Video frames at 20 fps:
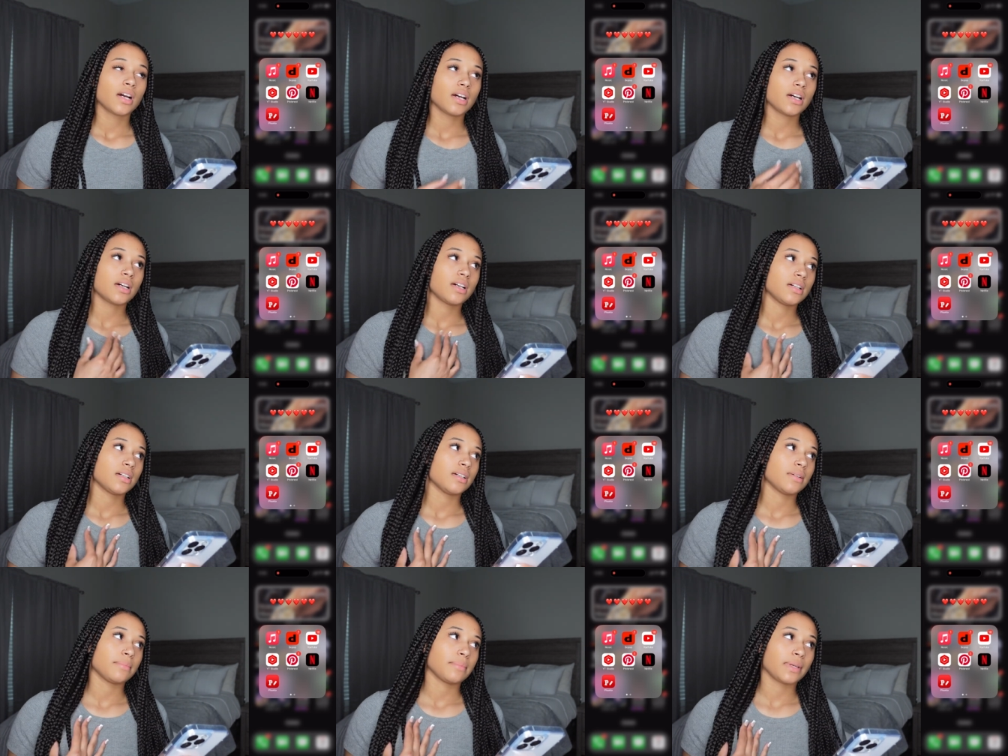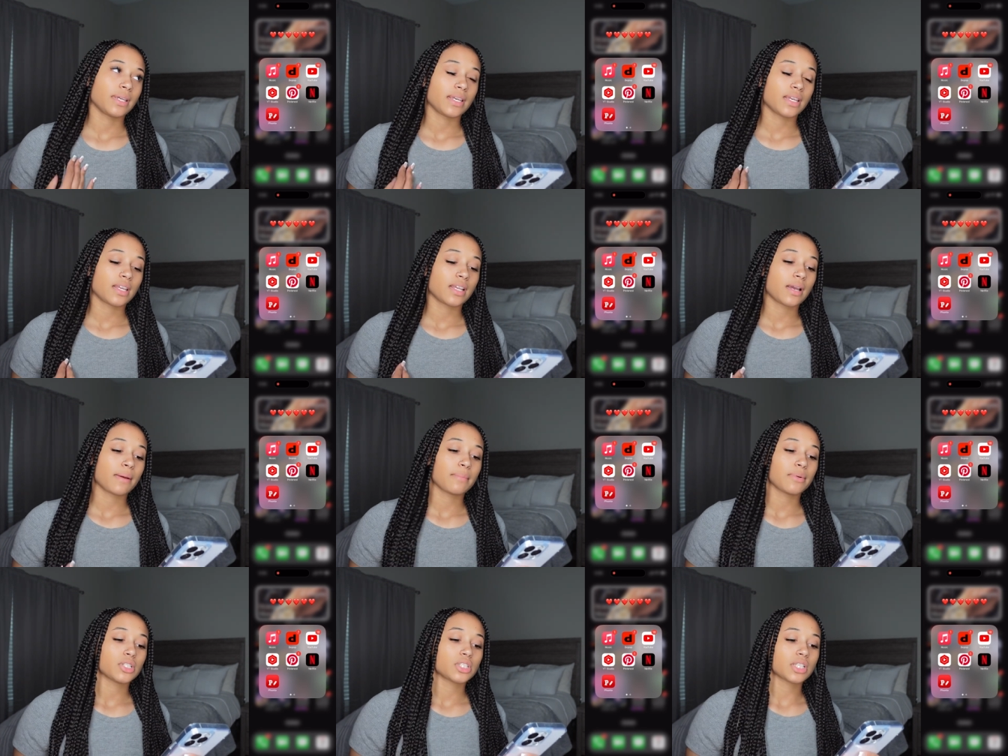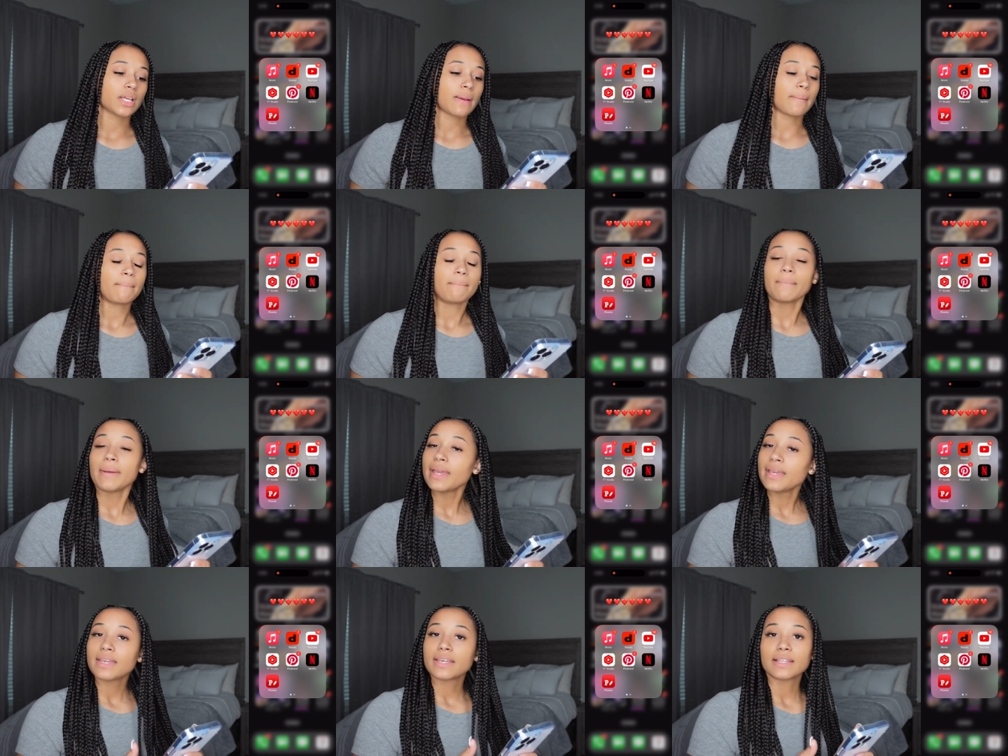um, and how much I'm
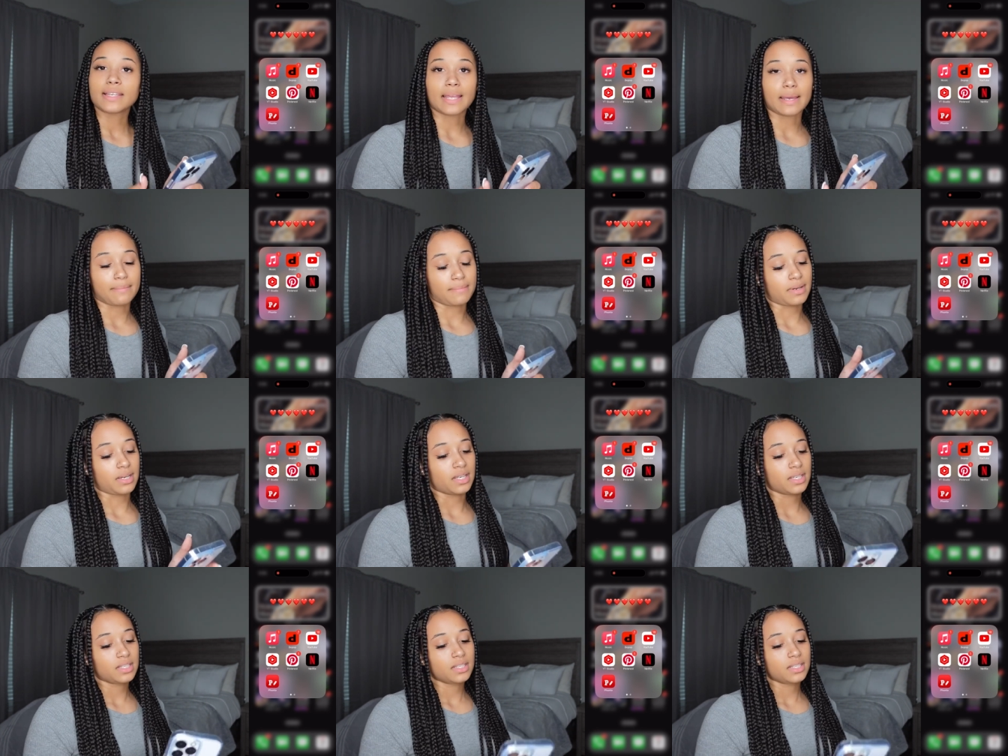making that month.